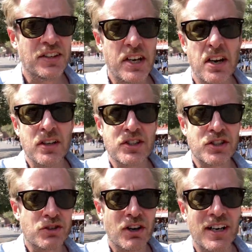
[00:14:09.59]
urge
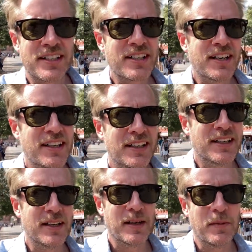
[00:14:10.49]
strikes.
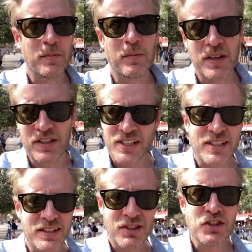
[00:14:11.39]
But she's
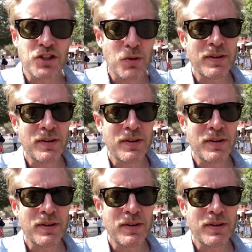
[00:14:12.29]
doing